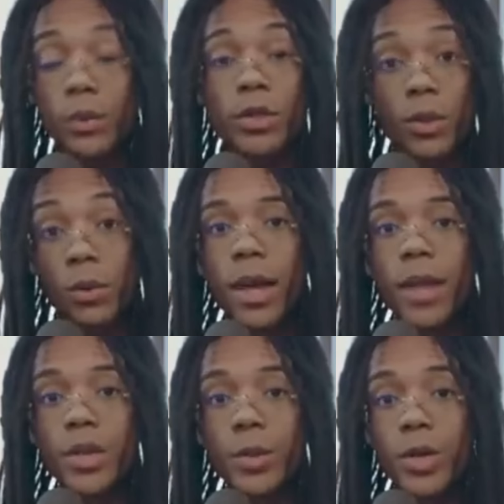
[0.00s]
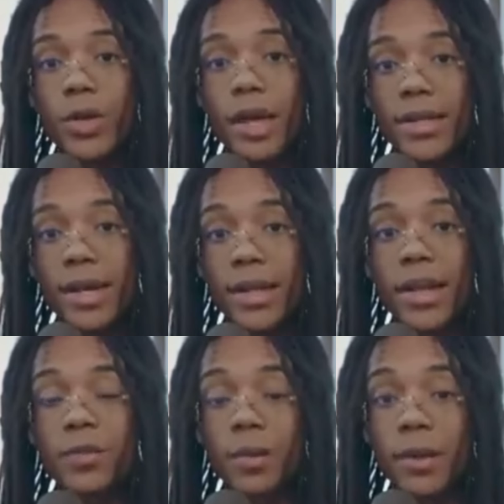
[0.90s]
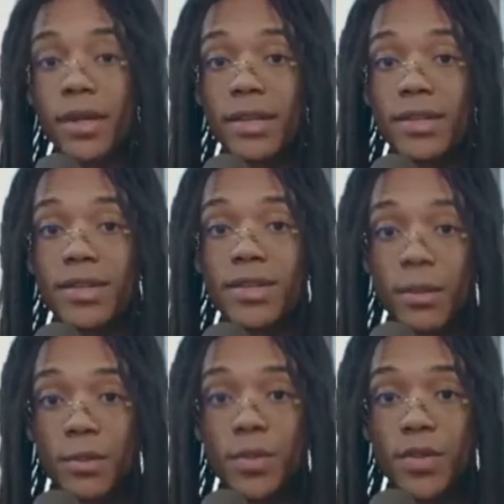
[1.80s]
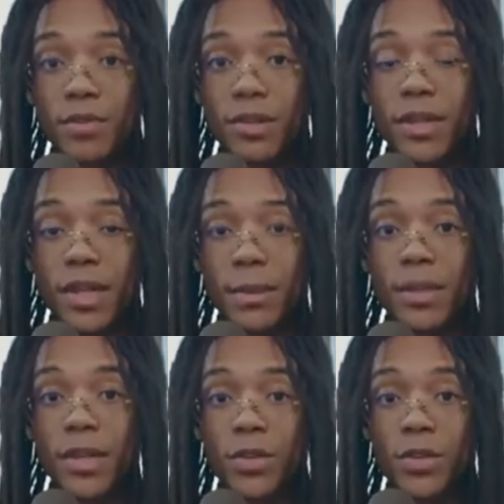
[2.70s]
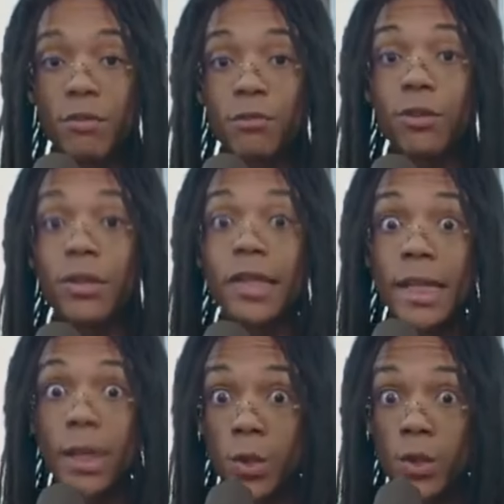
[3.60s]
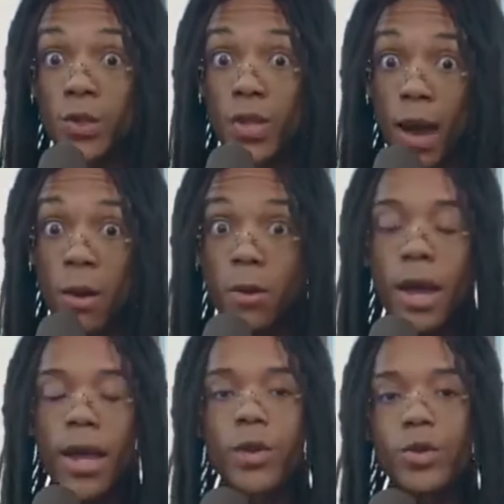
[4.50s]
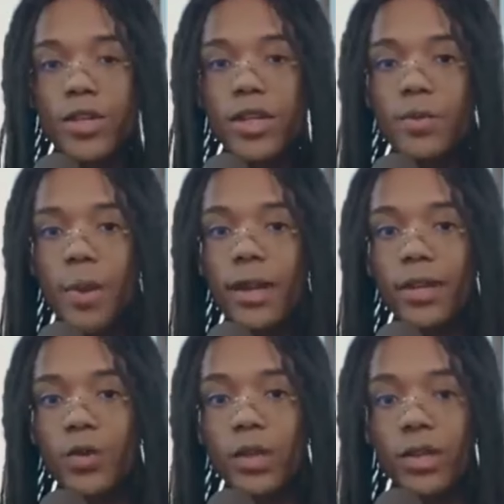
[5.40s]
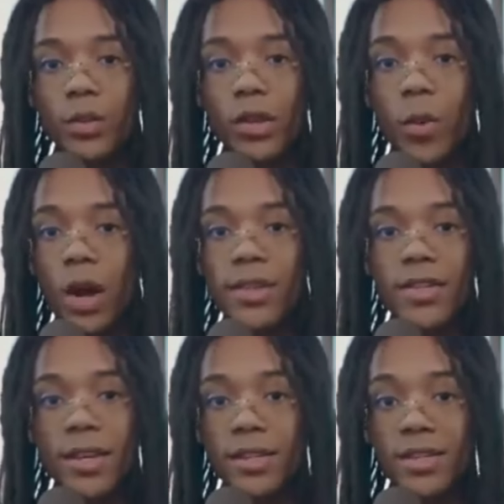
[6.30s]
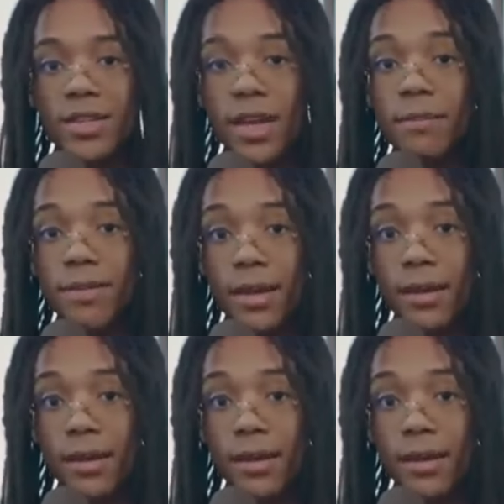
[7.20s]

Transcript: do. You know that Tana has been making this same specific claim against you for years now. Here she is back in 2021 saying the same thing.